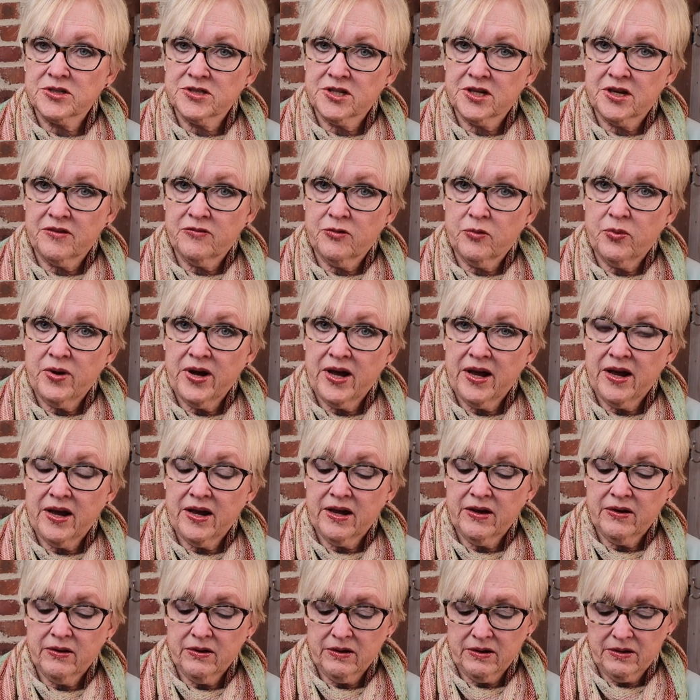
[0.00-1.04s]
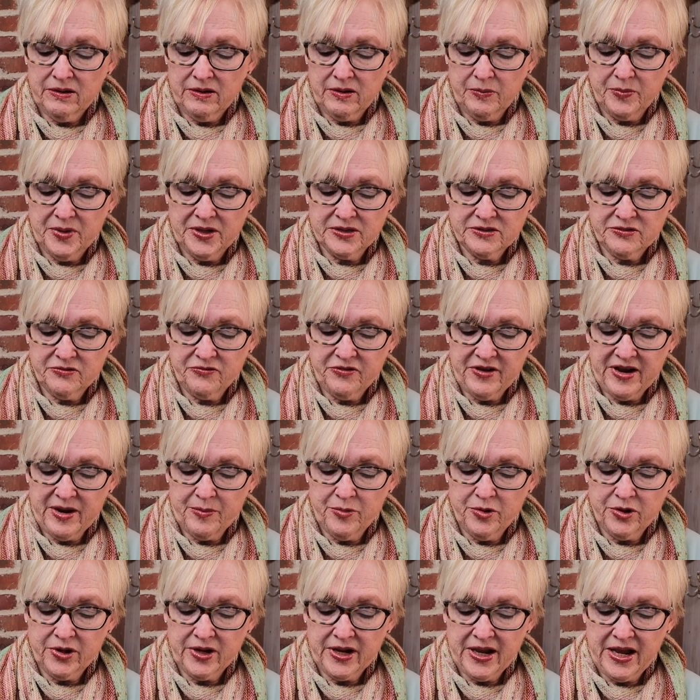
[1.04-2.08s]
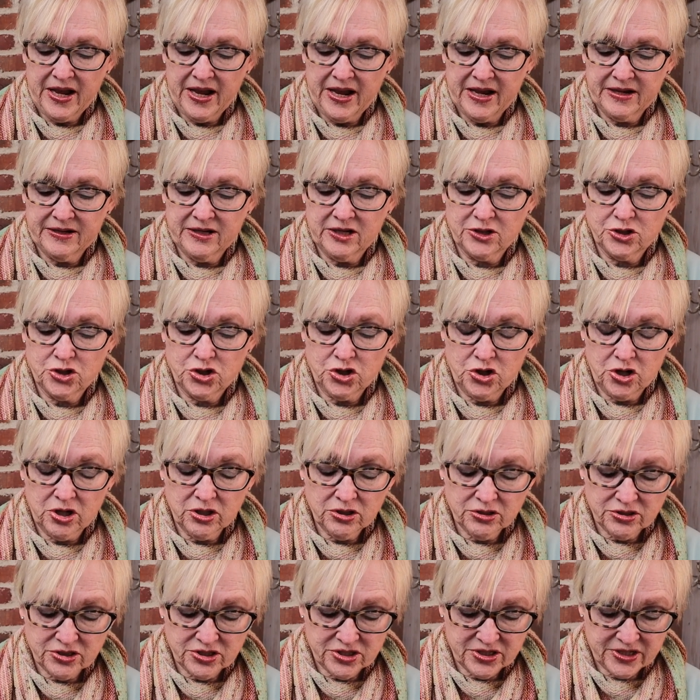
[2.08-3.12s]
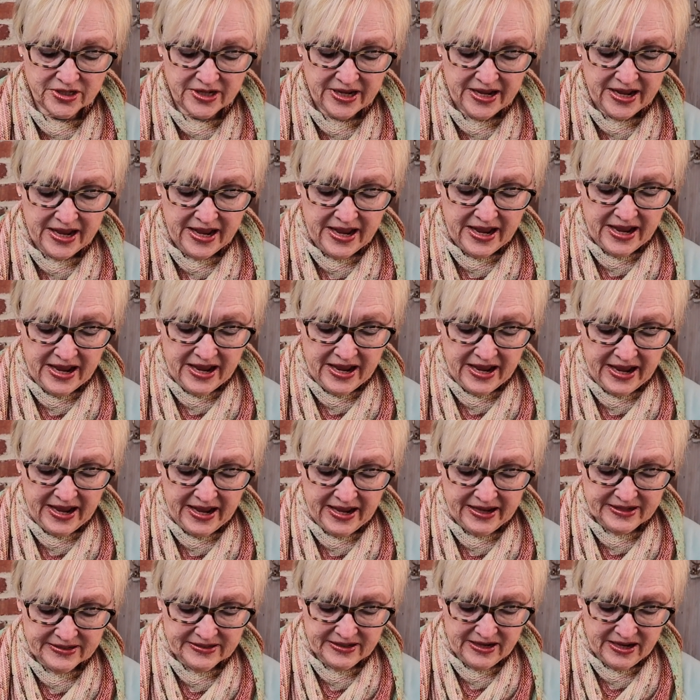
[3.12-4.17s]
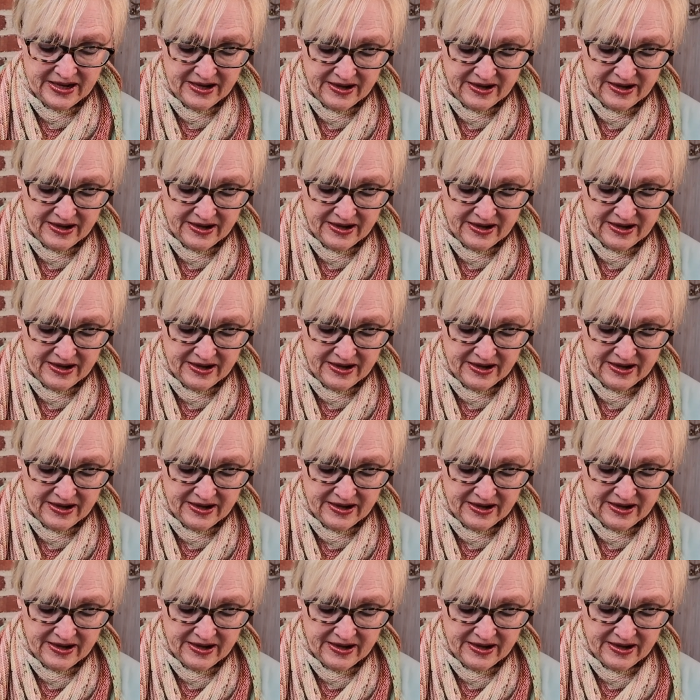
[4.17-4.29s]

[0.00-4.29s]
to give away, a piece of fabric and a chart, and